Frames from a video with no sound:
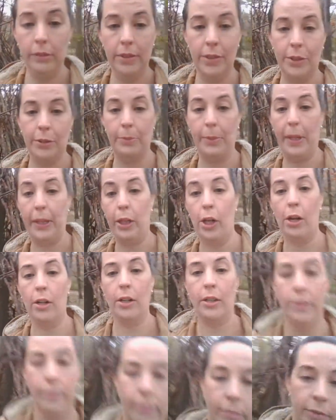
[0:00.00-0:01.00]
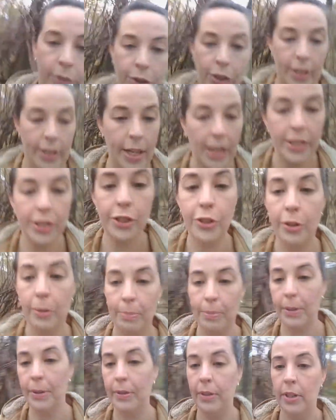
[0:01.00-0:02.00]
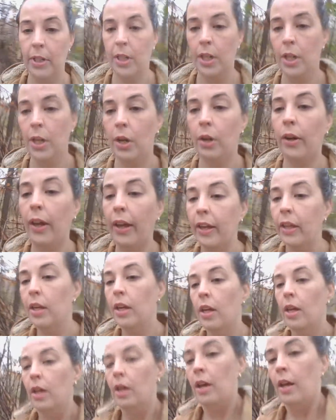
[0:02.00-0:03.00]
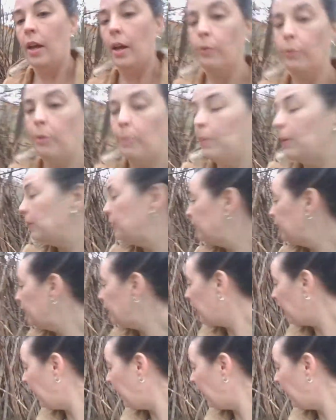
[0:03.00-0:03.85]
There's a big log. Trying not to trip. Okay. And we built it.